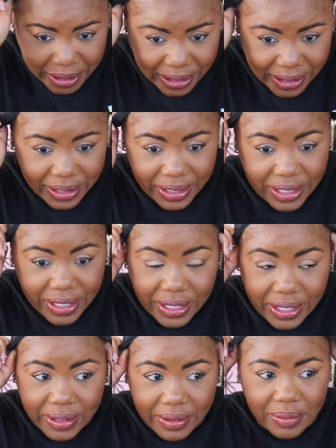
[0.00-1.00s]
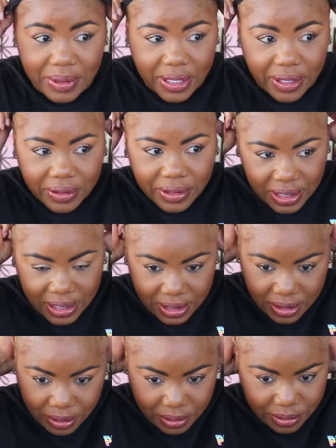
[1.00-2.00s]
it. We're gonna
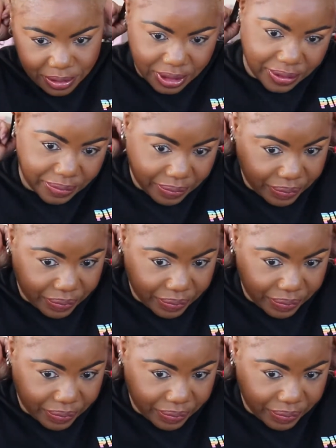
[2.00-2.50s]
get through it.